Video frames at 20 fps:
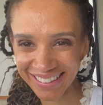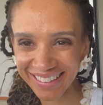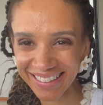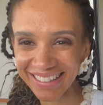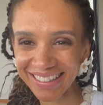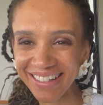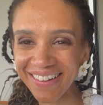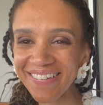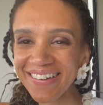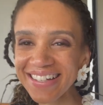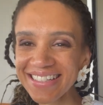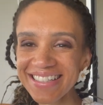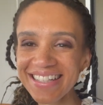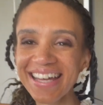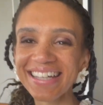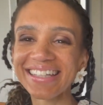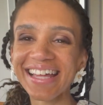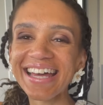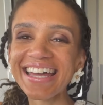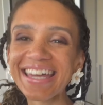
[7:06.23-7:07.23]
No, I
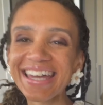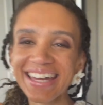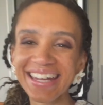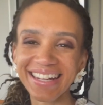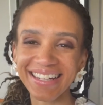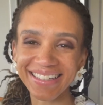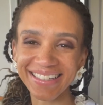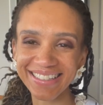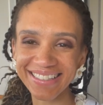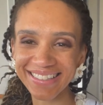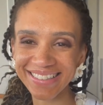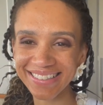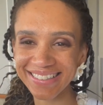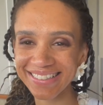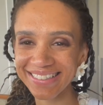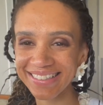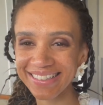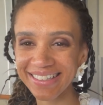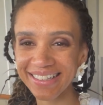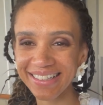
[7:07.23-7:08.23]
like it.
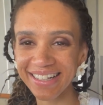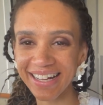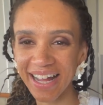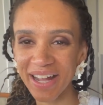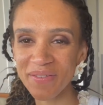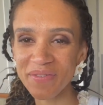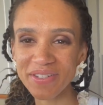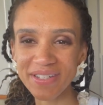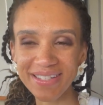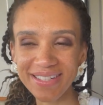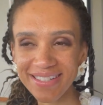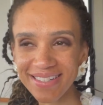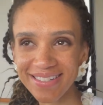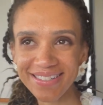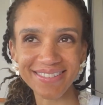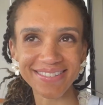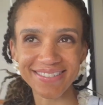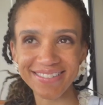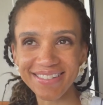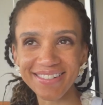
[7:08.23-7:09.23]
I'm just,
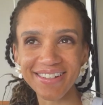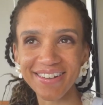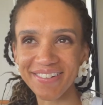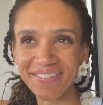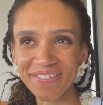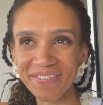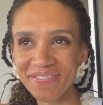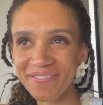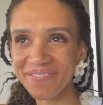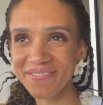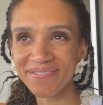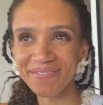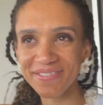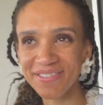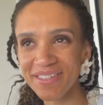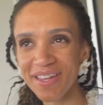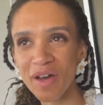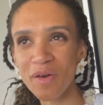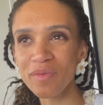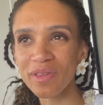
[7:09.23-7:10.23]
you know, a
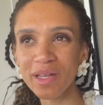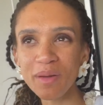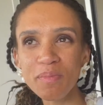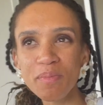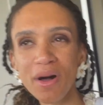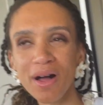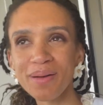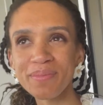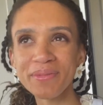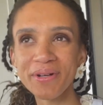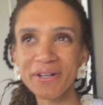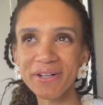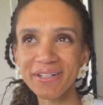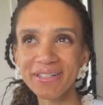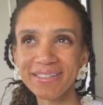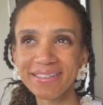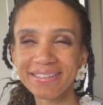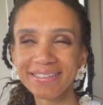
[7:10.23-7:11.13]
lip balm girl.